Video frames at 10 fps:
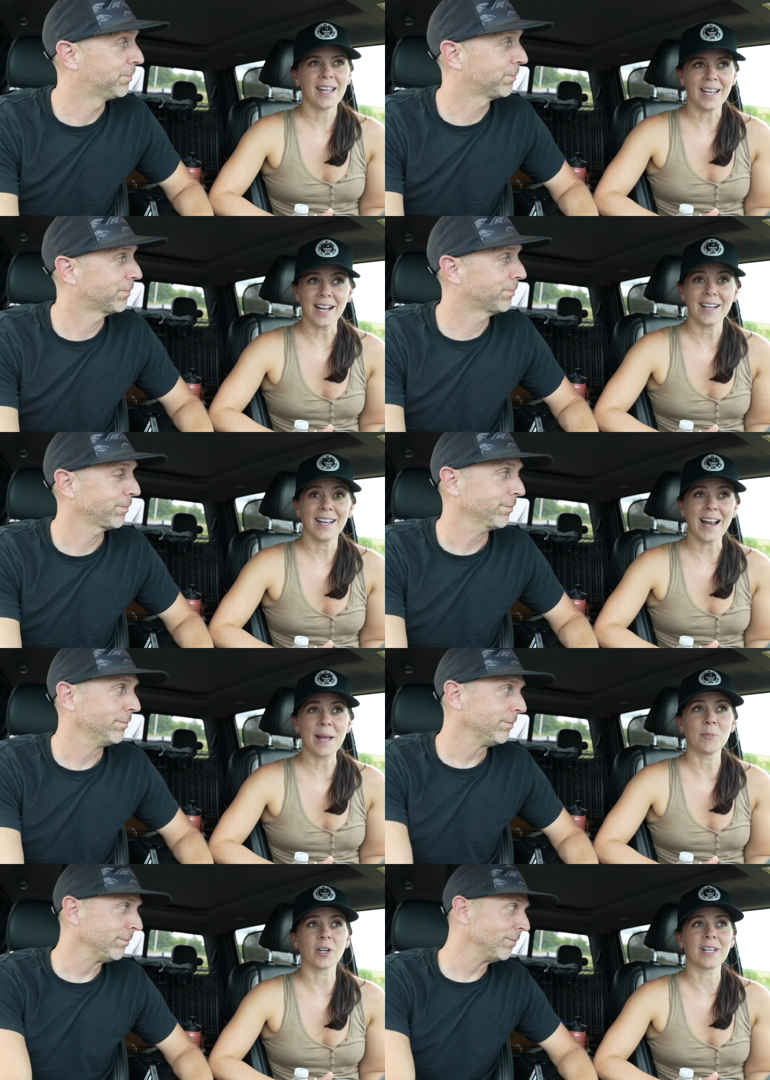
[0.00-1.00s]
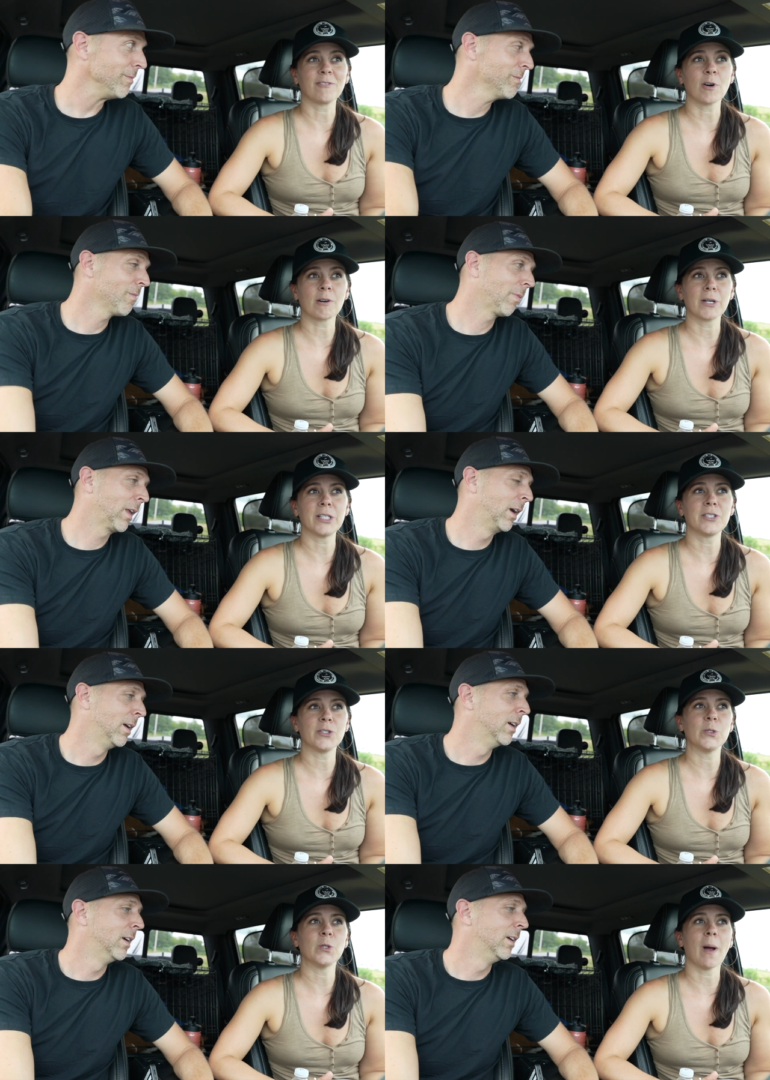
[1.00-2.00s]
Speaker 1: Yeah, and I'm looking forward
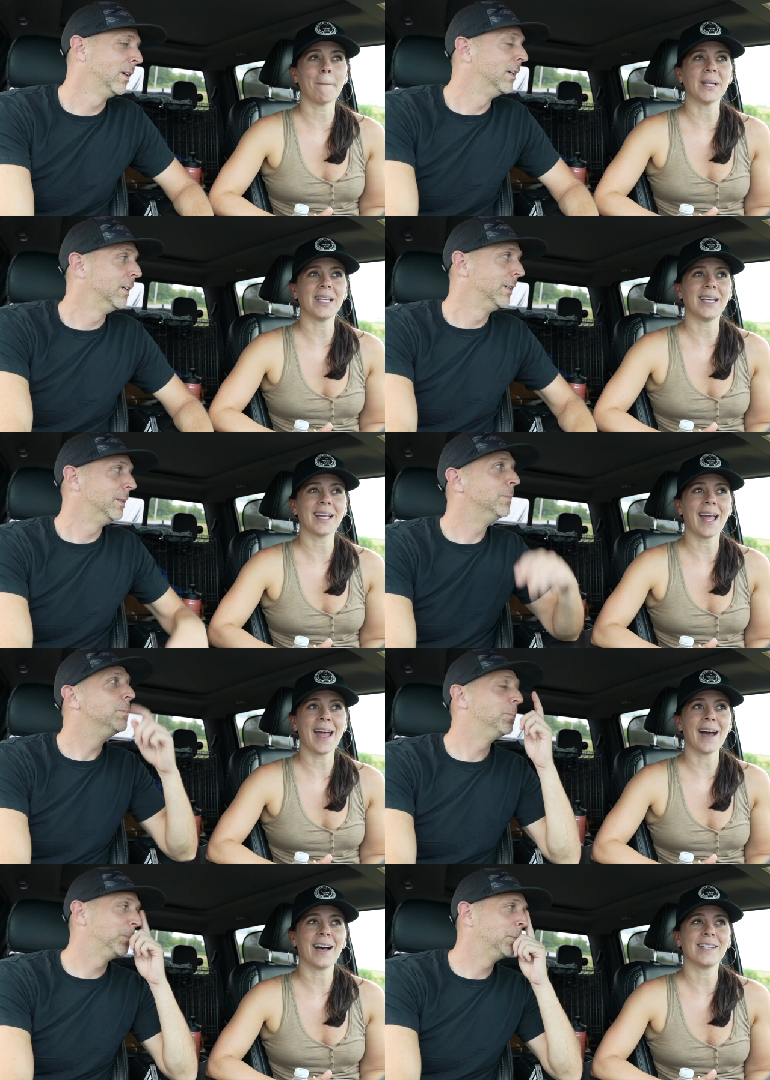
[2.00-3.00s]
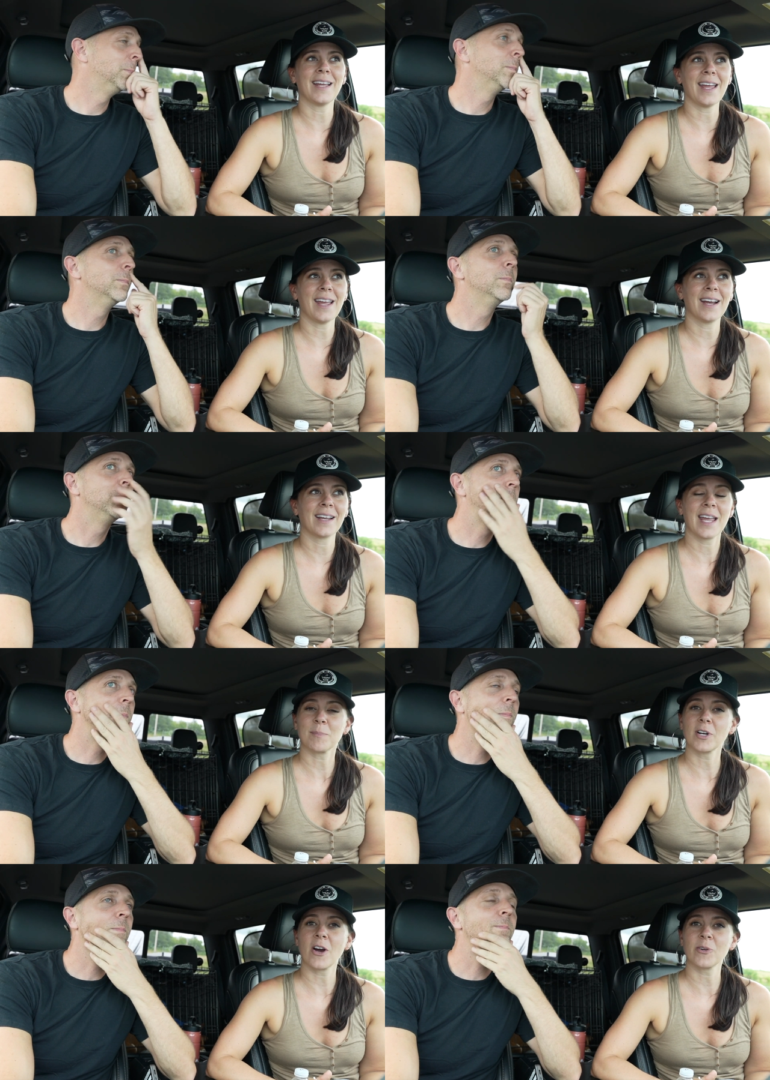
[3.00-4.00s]
to being at a
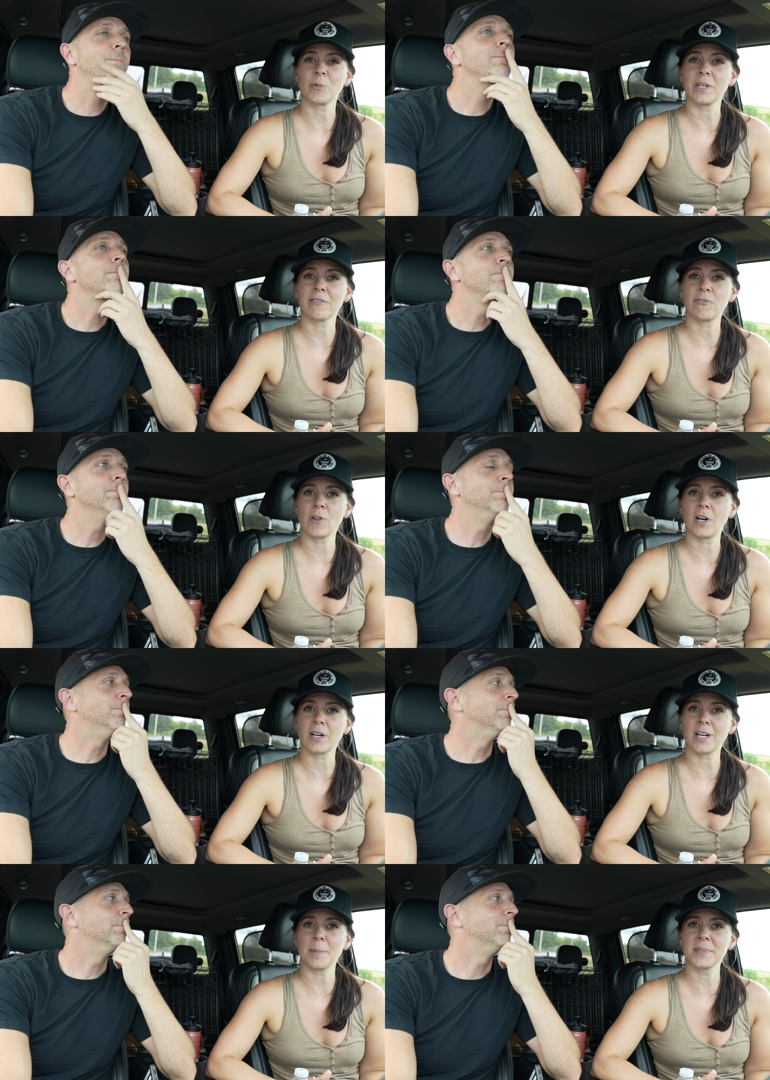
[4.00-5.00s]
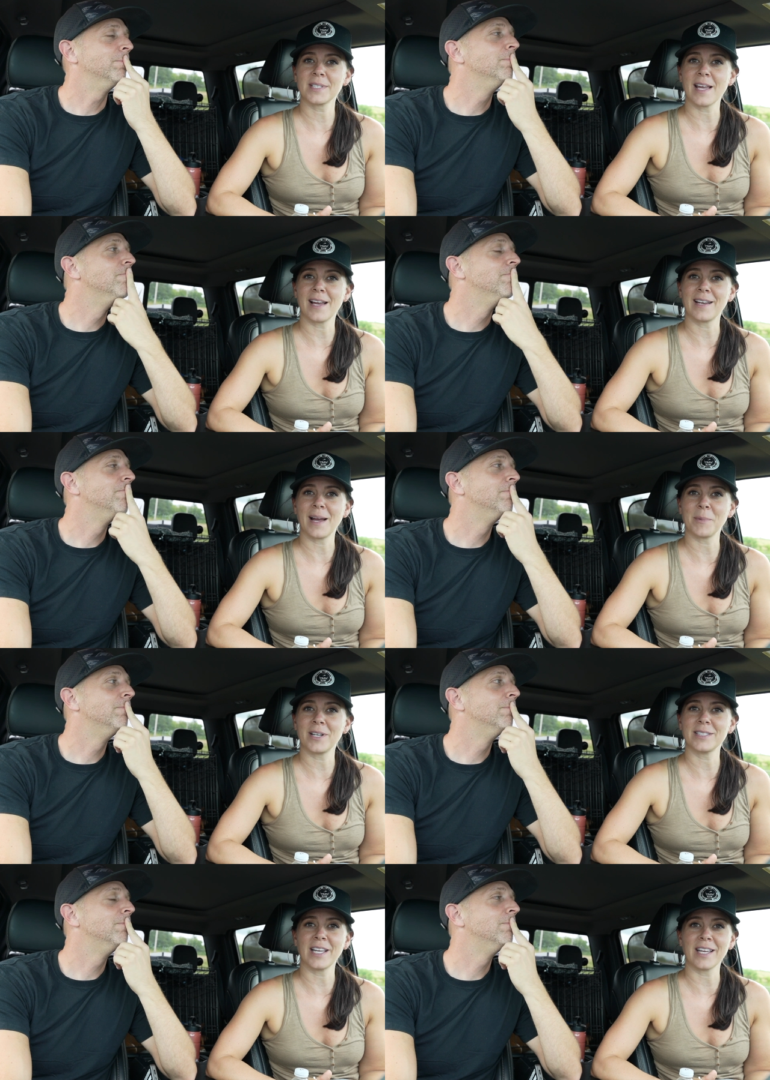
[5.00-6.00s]
campground with full hookups, and I'm
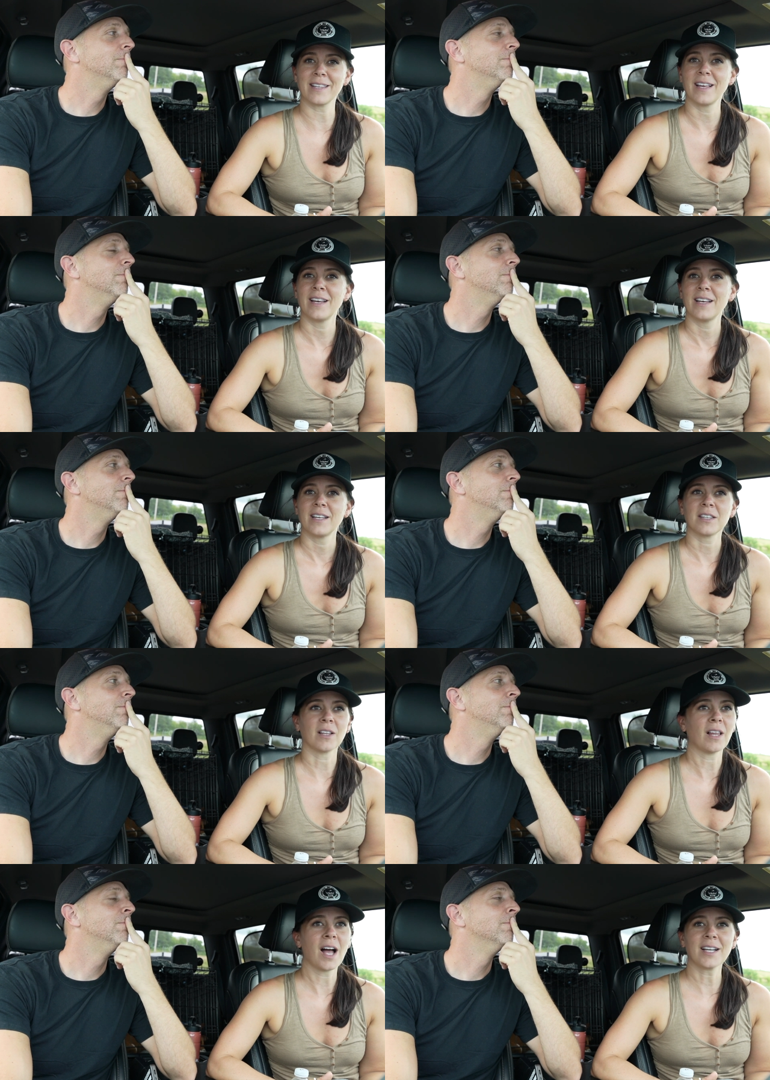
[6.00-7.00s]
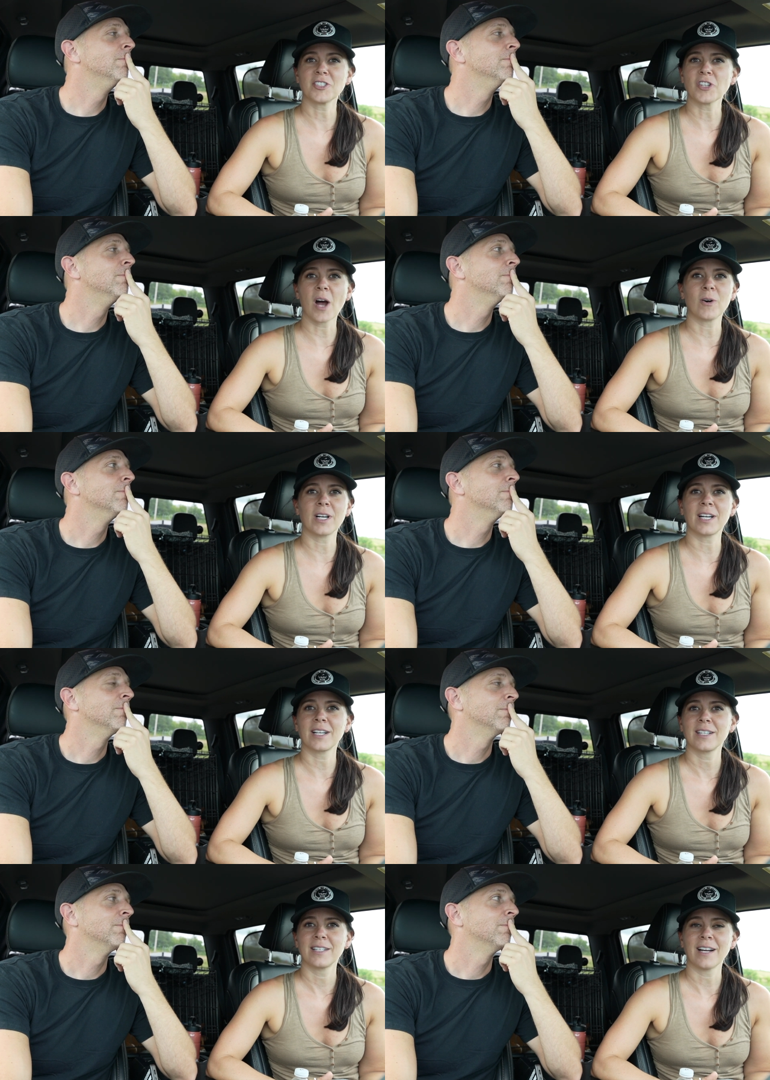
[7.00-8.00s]
gonna take the longest shower
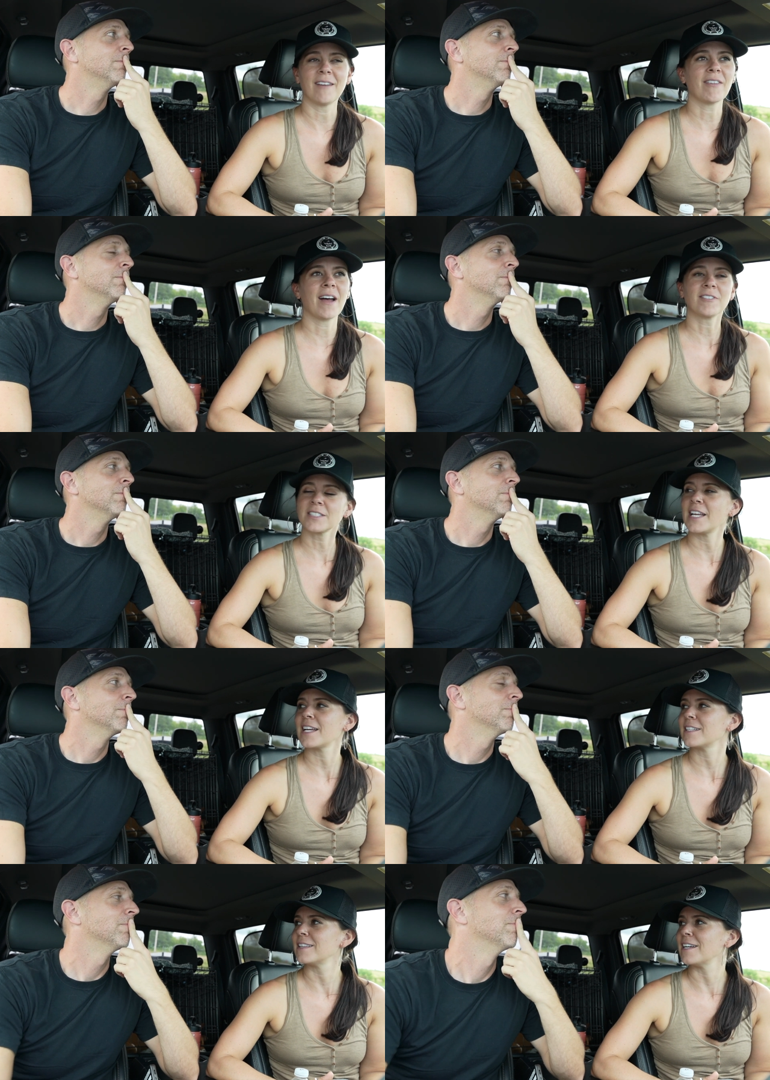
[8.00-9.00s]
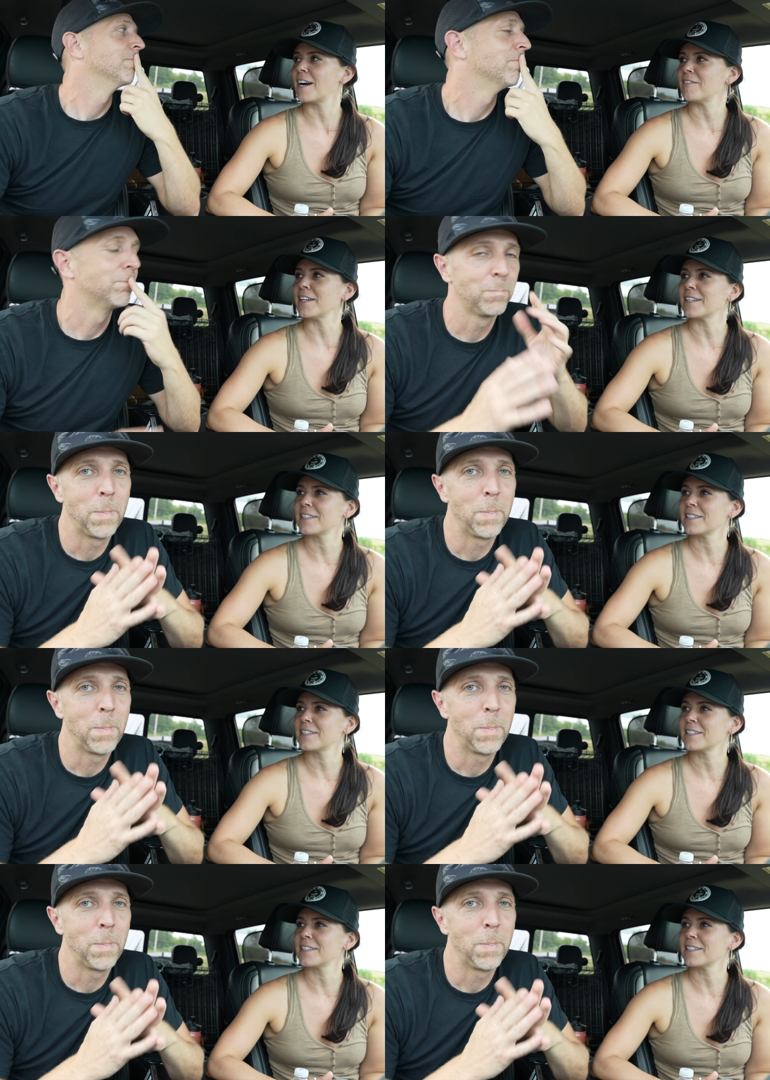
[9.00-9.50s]
I've ever taken in the RV.